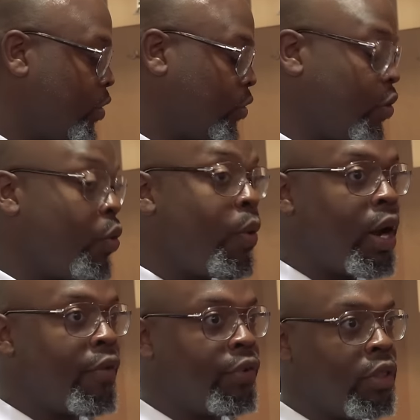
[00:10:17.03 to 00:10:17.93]
So you wear
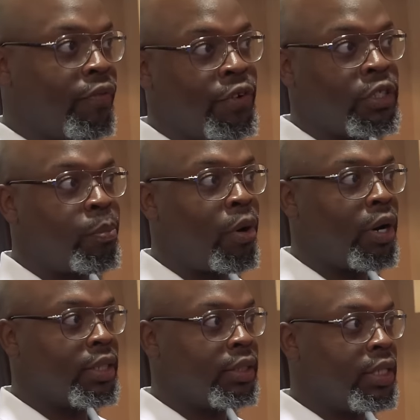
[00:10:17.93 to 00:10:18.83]
that for the first part
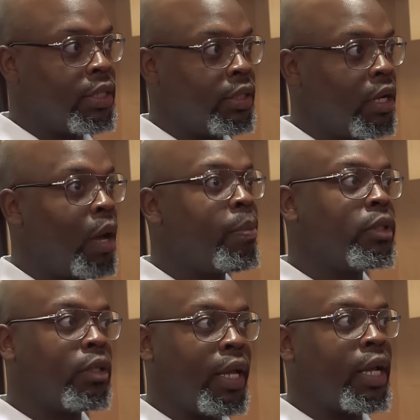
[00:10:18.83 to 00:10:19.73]
of the season up
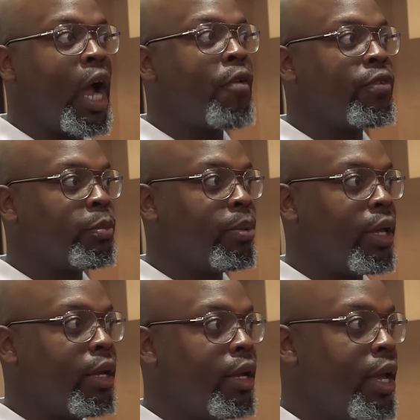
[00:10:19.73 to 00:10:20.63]
until like conference
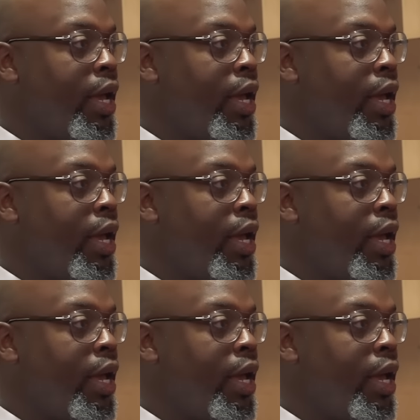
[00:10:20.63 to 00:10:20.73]
play.